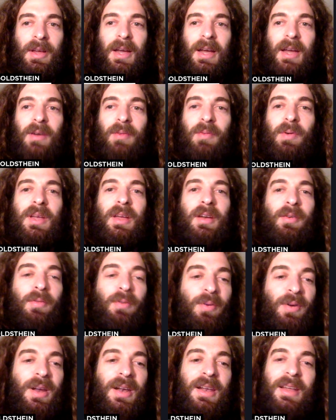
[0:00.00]
and we can
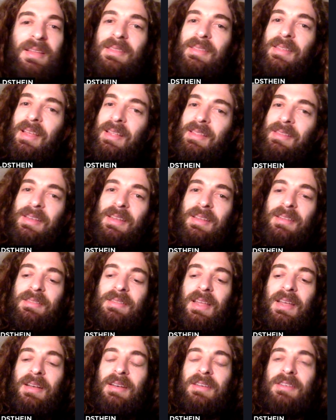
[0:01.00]
really, that can
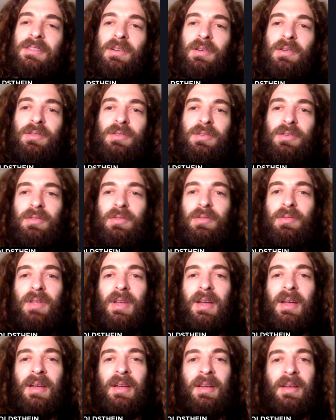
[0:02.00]
take us closer to
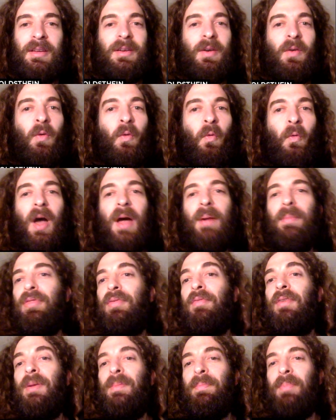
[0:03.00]
the Web
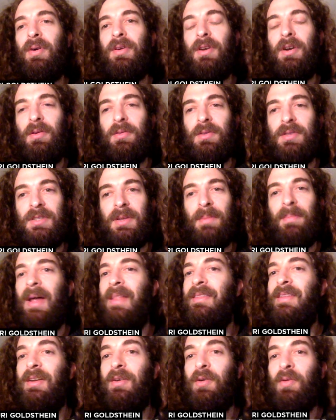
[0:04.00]
3.0,
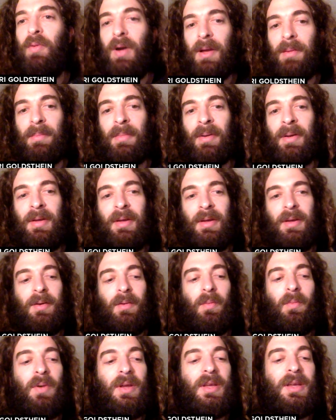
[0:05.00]
semantic web.
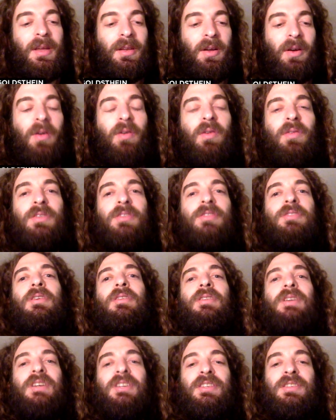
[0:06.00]
We can all
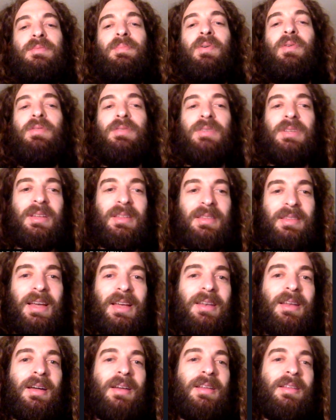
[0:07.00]
start exposing
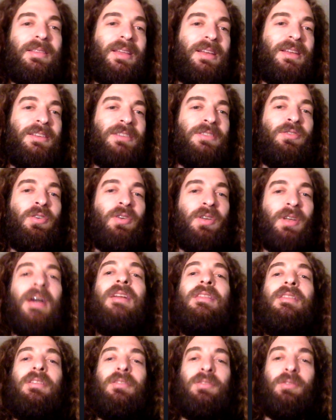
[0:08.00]
data that is
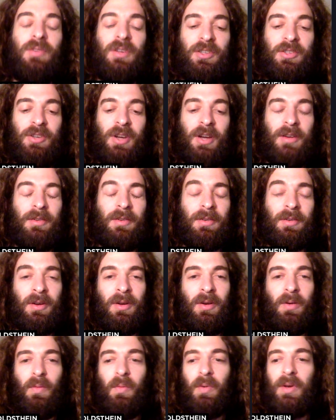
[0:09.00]
connected to each other
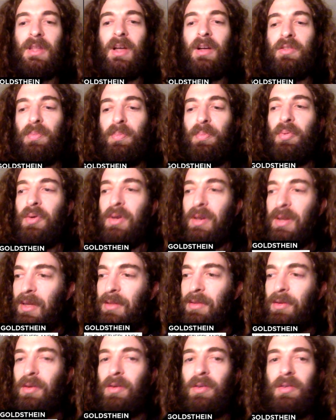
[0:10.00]
without putting
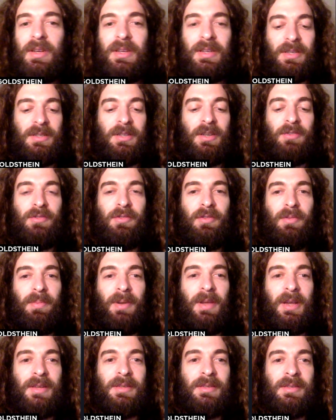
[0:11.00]
it all in a central
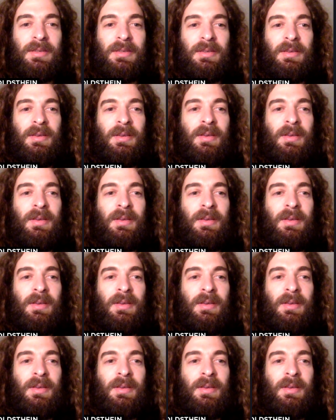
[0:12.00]
place.